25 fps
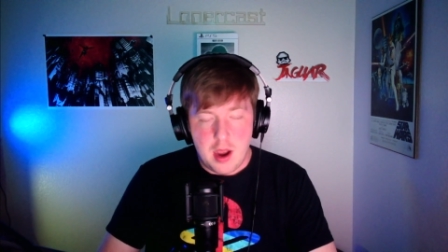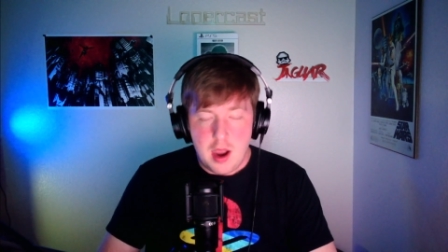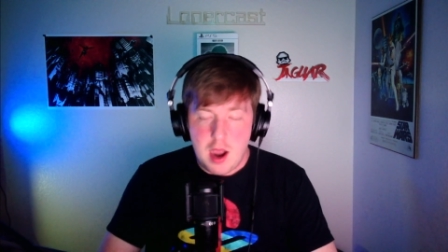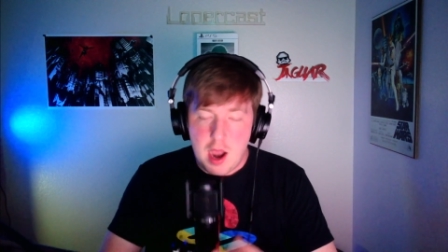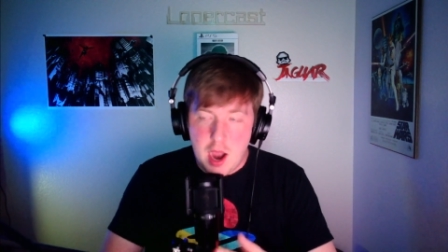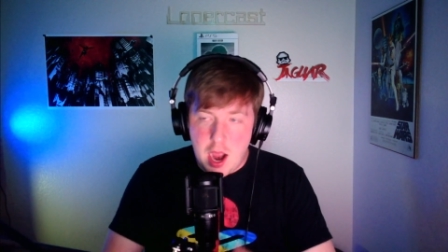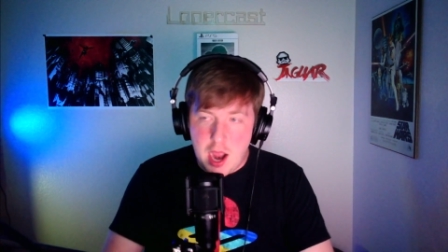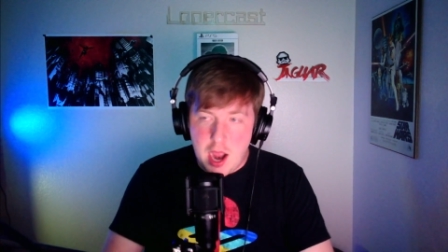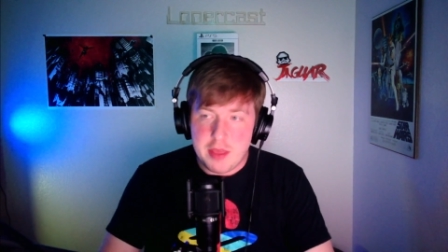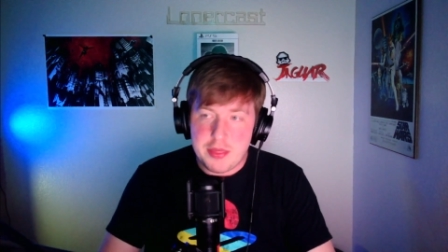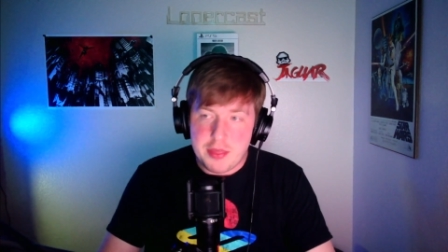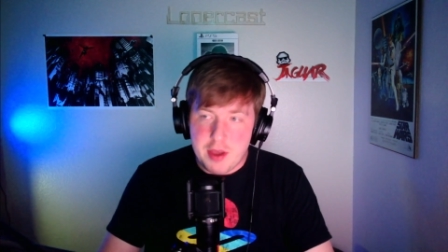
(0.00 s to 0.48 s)

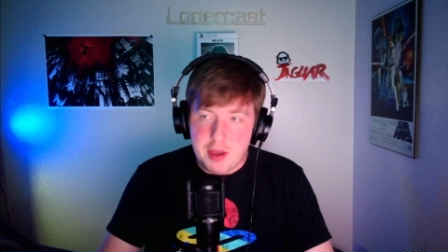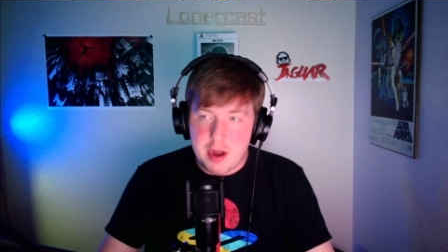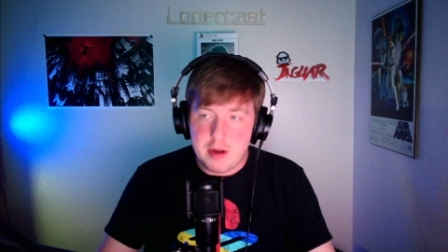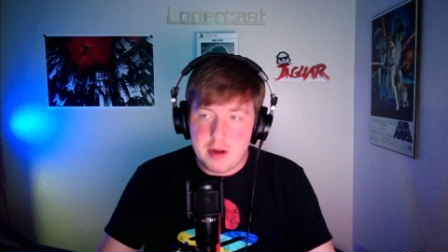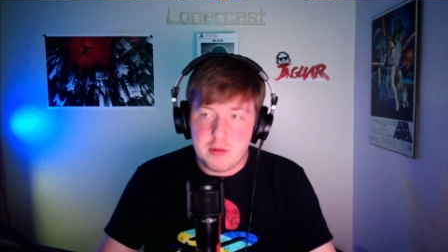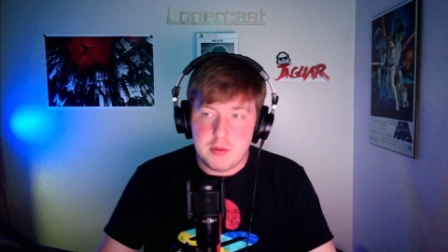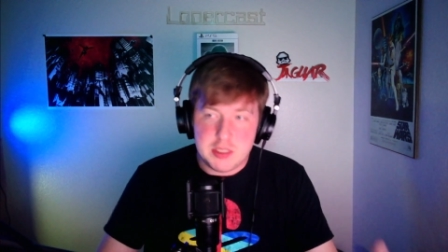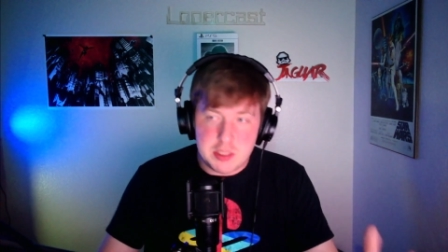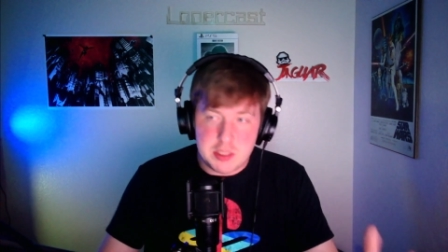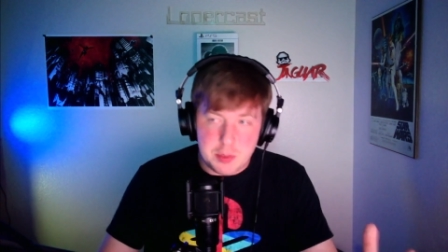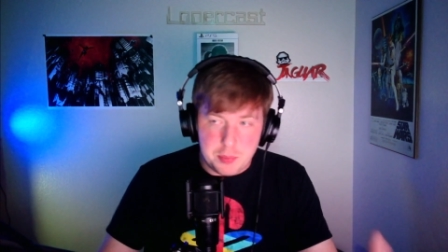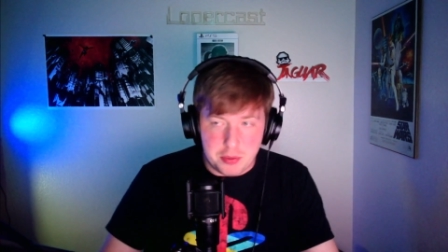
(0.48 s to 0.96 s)
I thought it
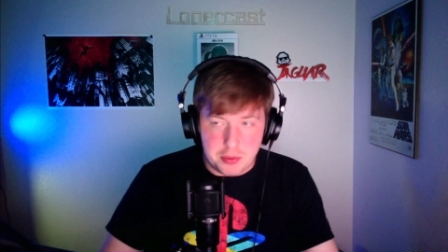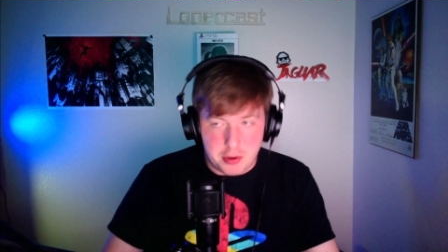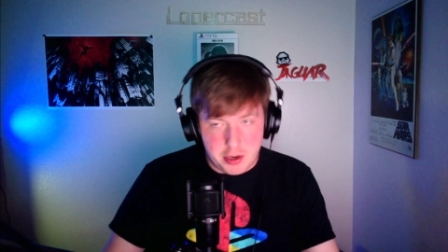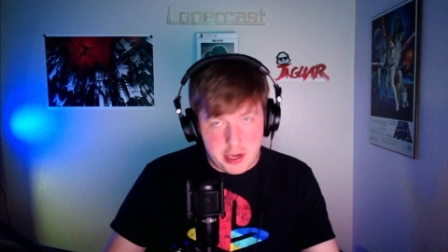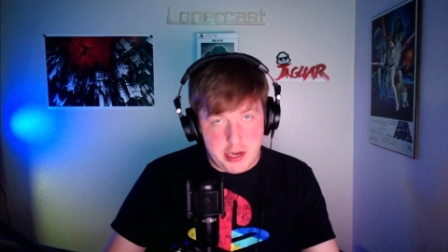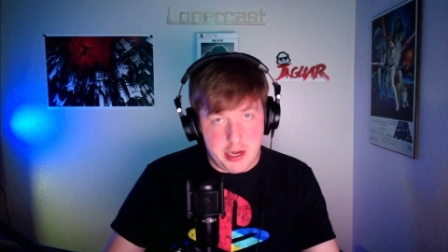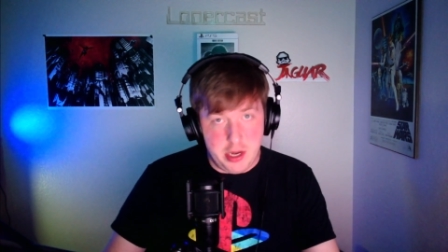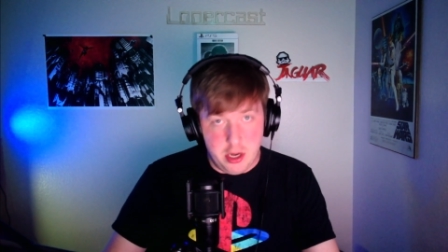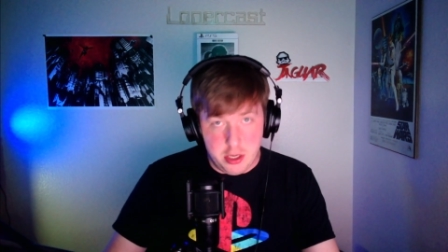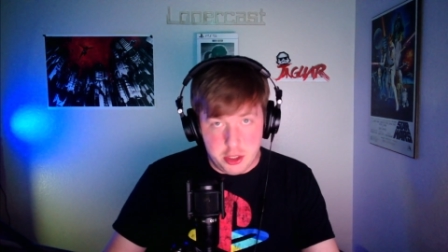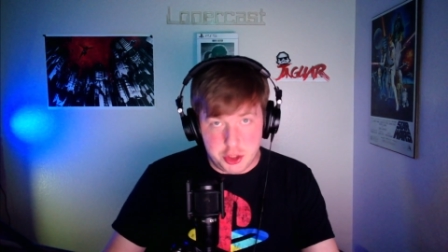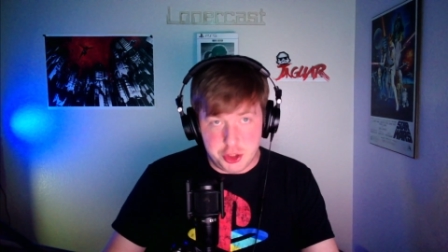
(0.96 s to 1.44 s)
was a pretty
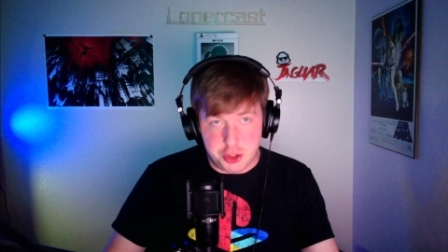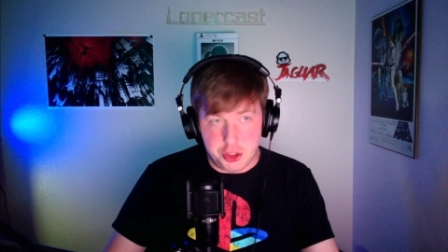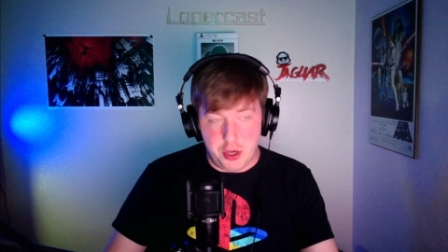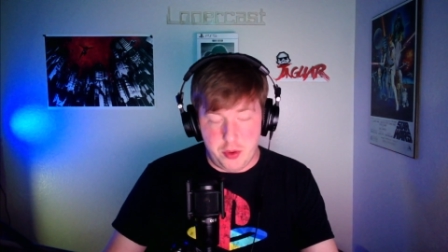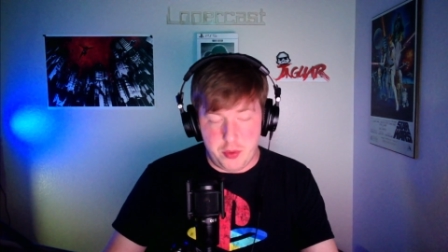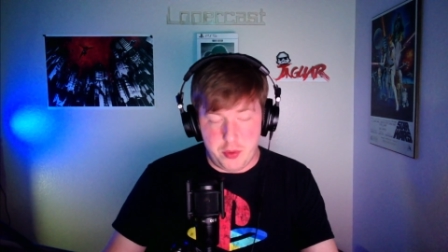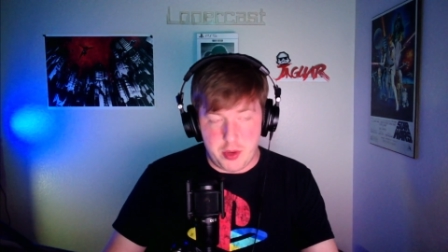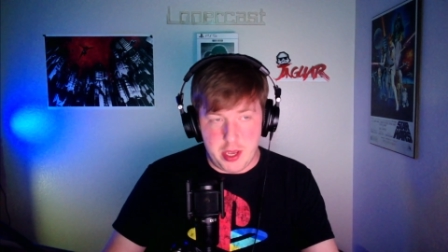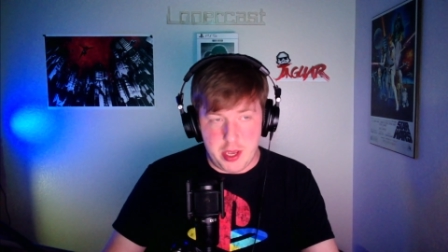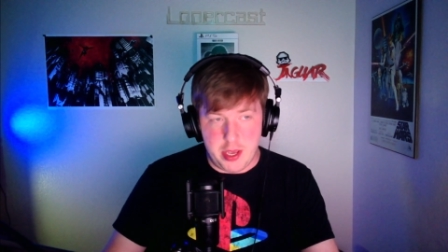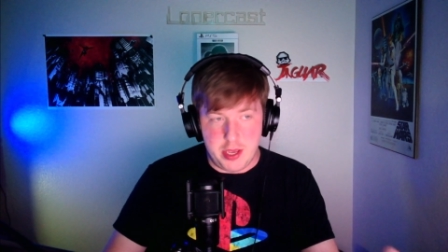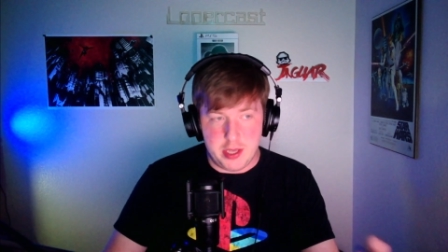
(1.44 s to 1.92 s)
good
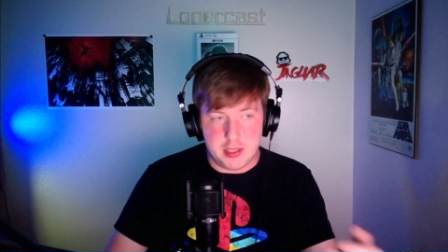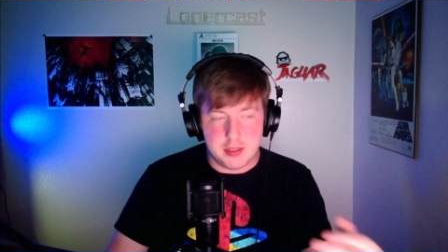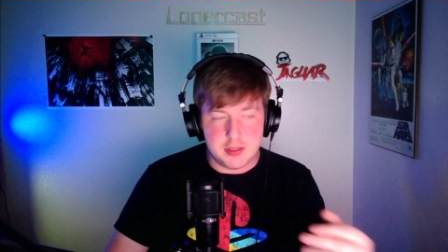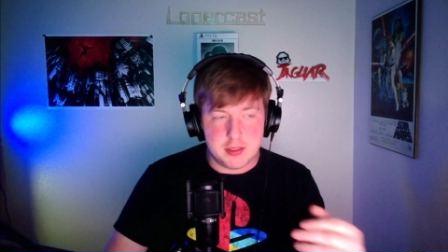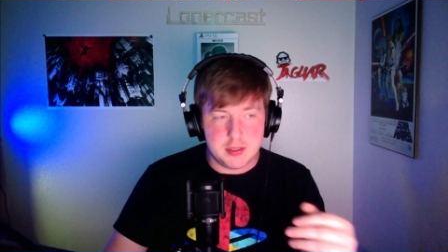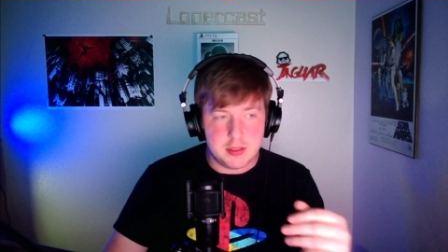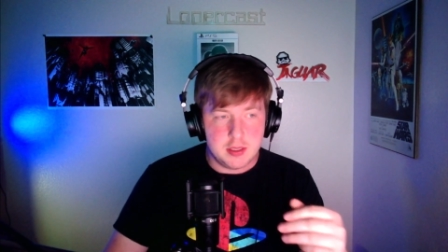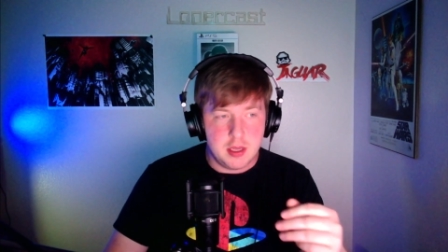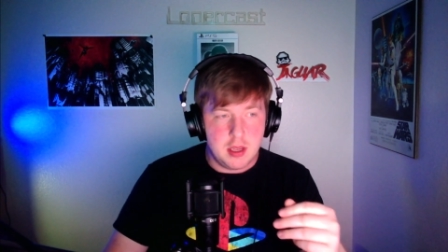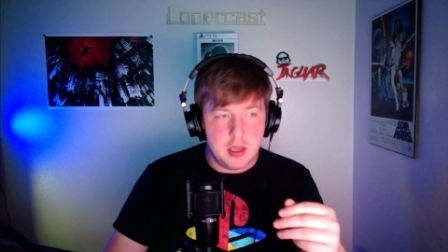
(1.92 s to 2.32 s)
showcase.